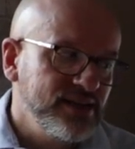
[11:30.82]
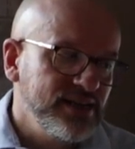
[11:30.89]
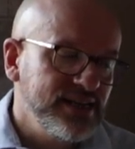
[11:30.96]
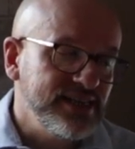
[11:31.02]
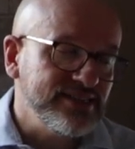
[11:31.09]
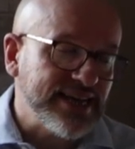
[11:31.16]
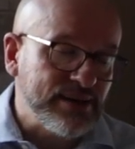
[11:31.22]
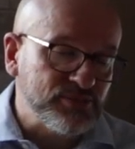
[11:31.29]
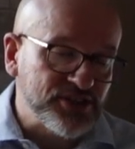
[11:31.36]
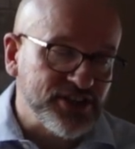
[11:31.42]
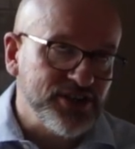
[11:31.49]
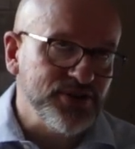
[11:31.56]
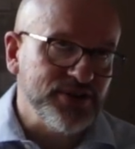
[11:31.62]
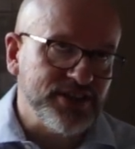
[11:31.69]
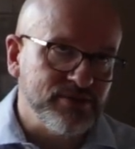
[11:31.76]
it is
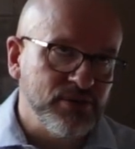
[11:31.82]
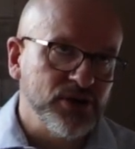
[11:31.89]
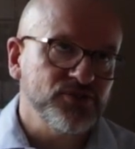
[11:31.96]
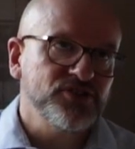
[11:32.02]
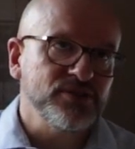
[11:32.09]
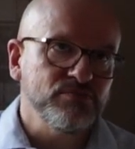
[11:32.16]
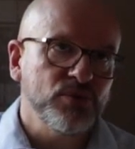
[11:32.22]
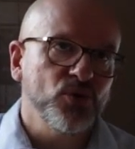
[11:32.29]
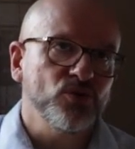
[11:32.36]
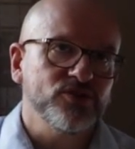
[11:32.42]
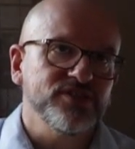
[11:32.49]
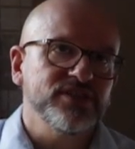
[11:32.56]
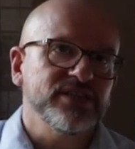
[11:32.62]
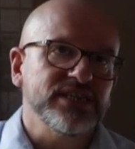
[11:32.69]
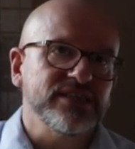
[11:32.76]
absolutely the most
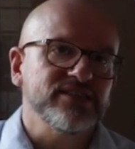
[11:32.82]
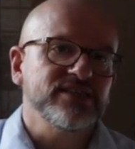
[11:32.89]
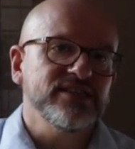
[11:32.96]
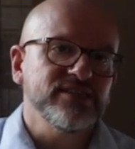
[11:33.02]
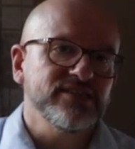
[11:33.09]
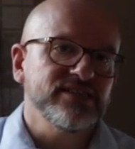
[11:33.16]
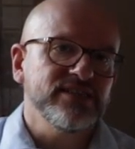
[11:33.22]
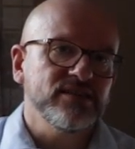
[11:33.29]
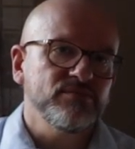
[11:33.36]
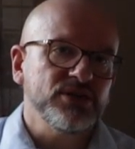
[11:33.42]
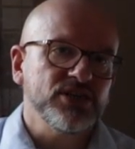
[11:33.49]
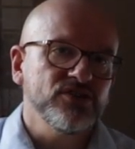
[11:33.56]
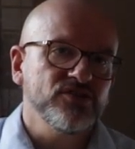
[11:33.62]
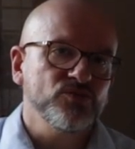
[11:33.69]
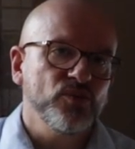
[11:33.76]
important thing to consider
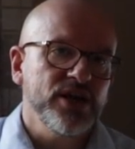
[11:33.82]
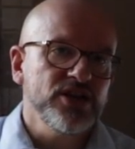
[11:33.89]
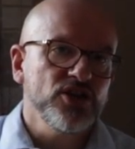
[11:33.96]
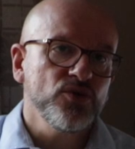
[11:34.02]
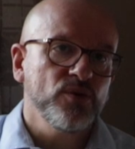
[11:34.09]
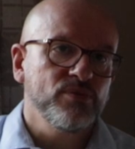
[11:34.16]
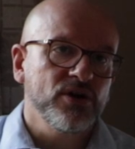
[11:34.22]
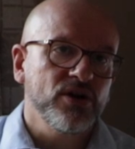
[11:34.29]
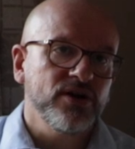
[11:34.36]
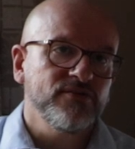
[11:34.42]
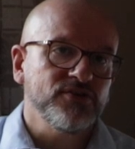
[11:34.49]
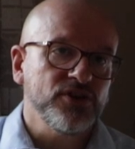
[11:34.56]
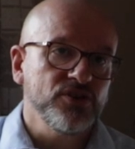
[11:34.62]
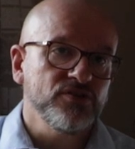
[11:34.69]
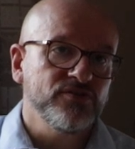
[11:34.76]
because when you apply
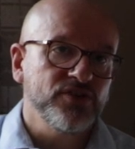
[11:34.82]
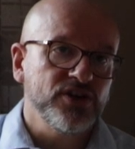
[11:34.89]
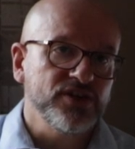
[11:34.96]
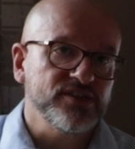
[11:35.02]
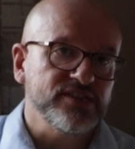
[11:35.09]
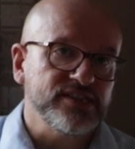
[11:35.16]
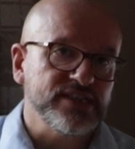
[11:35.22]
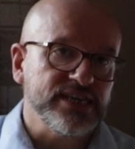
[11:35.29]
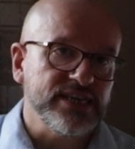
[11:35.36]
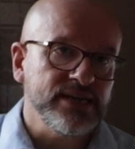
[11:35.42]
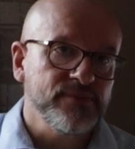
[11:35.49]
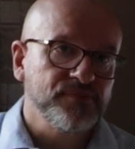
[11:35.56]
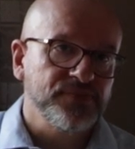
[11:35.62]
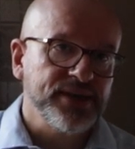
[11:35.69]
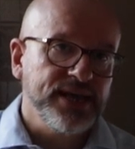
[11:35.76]
for
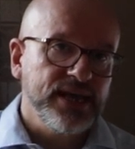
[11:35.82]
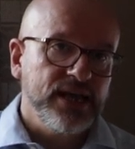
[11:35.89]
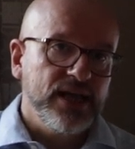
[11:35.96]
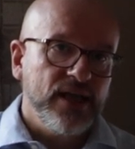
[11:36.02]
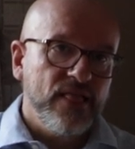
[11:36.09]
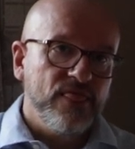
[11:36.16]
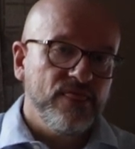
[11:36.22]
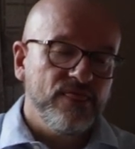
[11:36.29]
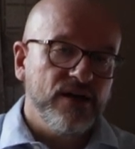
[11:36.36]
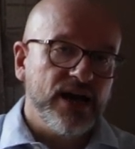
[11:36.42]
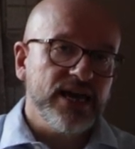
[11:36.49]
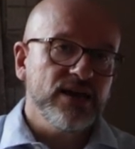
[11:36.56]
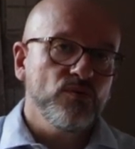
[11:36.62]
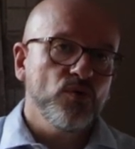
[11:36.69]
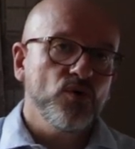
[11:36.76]
university,
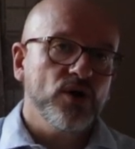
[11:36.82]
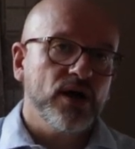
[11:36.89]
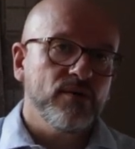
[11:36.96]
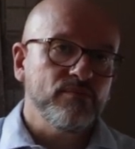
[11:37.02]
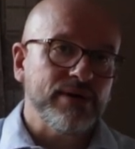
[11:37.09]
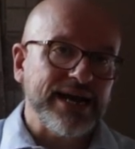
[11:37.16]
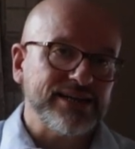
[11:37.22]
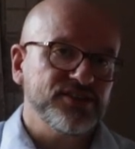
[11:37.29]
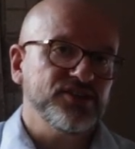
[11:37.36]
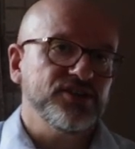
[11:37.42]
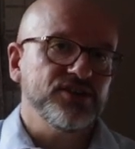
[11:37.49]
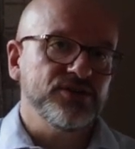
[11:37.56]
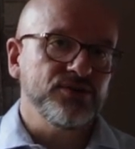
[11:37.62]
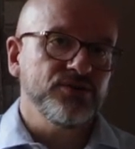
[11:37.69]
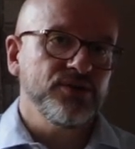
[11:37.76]
they will come back to
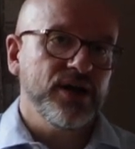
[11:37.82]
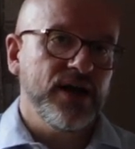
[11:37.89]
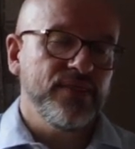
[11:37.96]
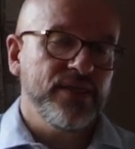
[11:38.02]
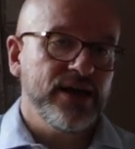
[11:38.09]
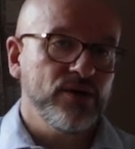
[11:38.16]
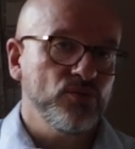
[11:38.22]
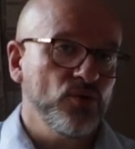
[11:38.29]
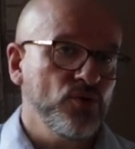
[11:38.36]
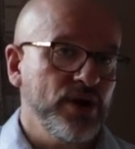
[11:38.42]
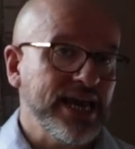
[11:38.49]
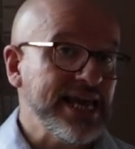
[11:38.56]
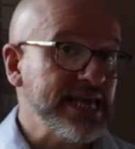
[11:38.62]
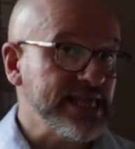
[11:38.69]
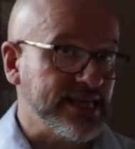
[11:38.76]
you and they will
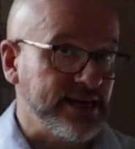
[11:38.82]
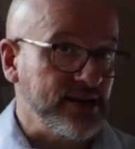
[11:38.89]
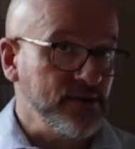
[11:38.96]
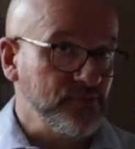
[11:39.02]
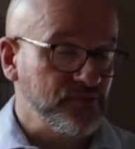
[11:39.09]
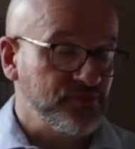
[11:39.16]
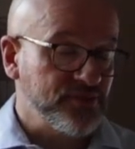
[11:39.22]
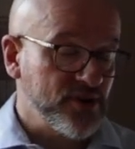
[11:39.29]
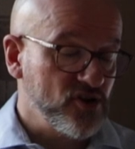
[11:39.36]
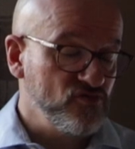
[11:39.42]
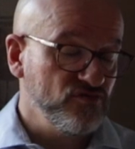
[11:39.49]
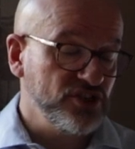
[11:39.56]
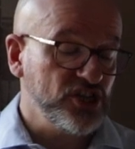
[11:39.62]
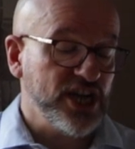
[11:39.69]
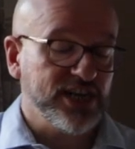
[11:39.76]
either
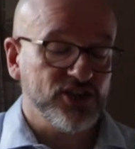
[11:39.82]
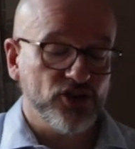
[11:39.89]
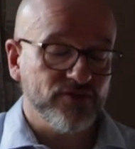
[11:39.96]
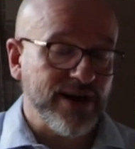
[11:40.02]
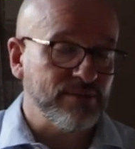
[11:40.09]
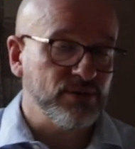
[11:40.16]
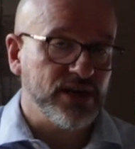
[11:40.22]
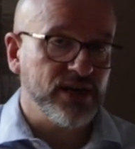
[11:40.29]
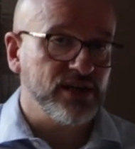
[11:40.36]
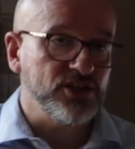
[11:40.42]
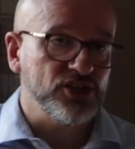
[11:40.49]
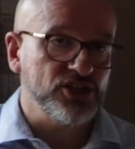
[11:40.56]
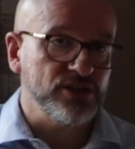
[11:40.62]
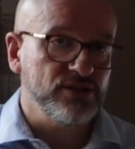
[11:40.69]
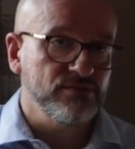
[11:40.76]
Reject your
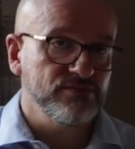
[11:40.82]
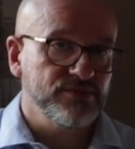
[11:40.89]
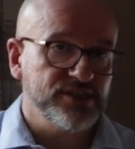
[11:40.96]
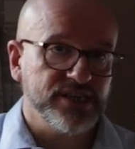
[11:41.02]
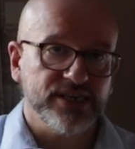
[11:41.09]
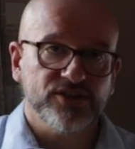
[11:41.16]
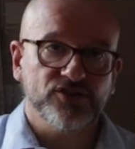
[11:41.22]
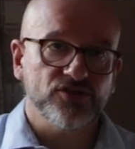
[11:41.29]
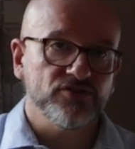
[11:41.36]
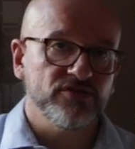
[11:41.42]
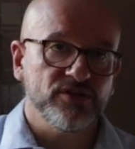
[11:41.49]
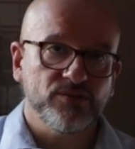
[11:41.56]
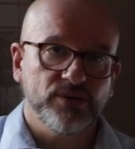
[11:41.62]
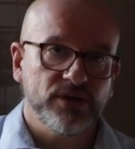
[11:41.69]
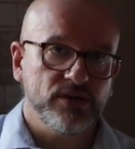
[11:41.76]
application, say,
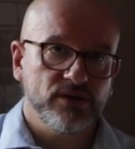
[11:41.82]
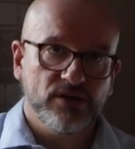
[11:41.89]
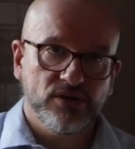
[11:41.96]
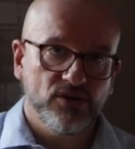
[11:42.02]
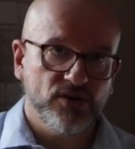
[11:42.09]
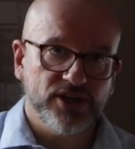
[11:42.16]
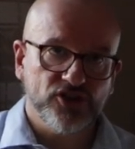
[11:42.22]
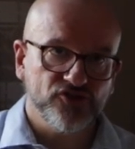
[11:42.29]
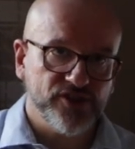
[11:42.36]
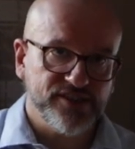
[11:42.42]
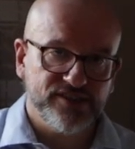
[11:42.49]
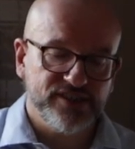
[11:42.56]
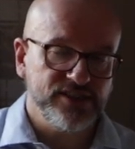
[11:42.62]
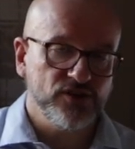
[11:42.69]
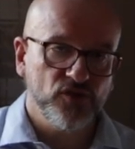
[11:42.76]
sorry, we're not
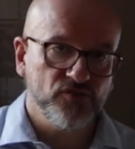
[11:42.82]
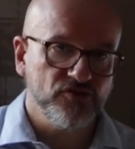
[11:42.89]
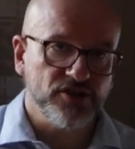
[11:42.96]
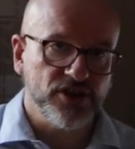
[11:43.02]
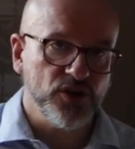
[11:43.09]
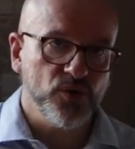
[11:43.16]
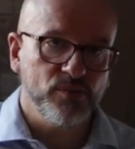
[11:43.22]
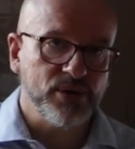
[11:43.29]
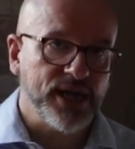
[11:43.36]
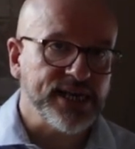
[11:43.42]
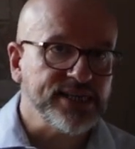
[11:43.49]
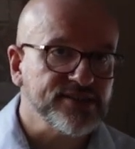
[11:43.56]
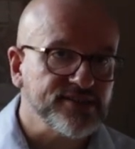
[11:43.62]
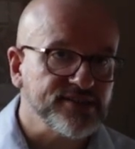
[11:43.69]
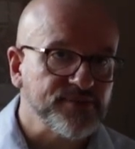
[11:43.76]
interested in offering you a
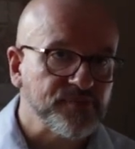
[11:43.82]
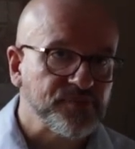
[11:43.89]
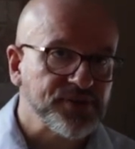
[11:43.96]
place,